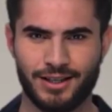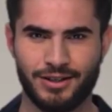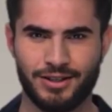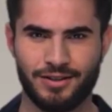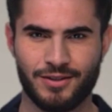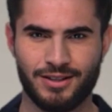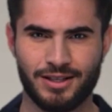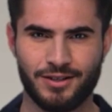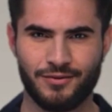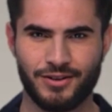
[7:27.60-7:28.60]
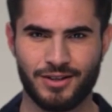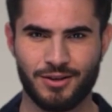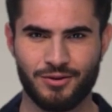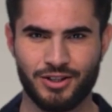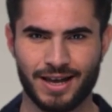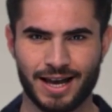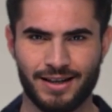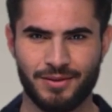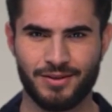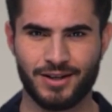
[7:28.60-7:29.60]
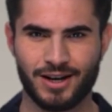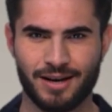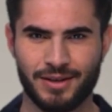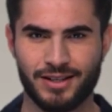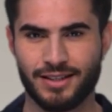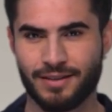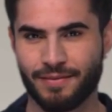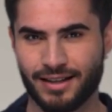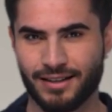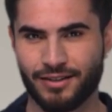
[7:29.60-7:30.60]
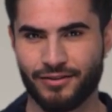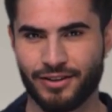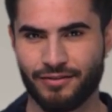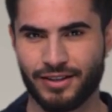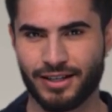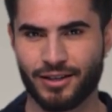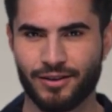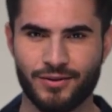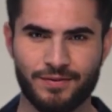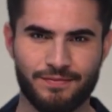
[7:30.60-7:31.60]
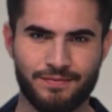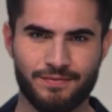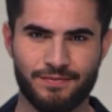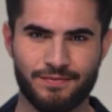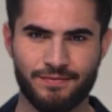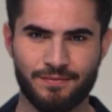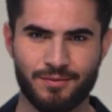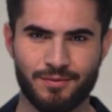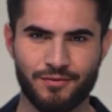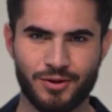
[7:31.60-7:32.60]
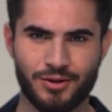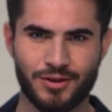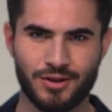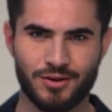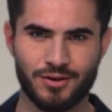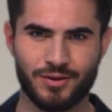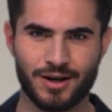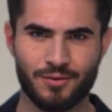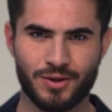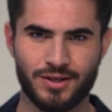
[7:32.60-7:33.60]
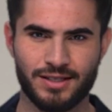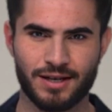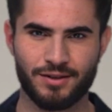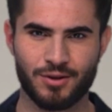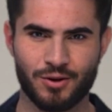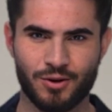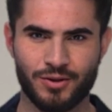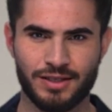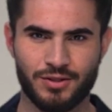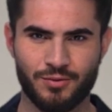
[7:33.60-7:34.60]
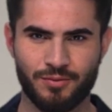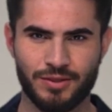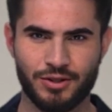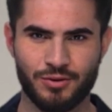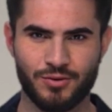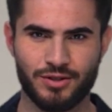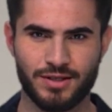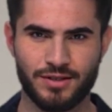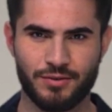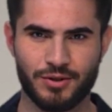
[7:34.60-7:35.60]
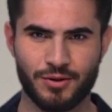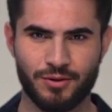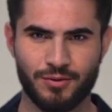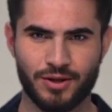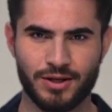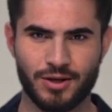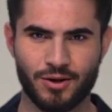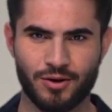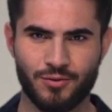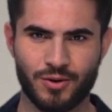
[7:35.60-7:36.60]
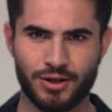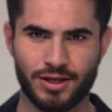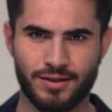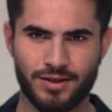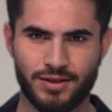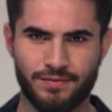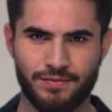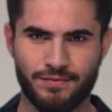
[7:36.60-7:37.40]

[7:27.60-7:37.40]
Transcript: I'll leave the link for the Notion app in the comments, and that's it for the video. But before you go, I want to say that all these will be useless if you don't put any hard work in.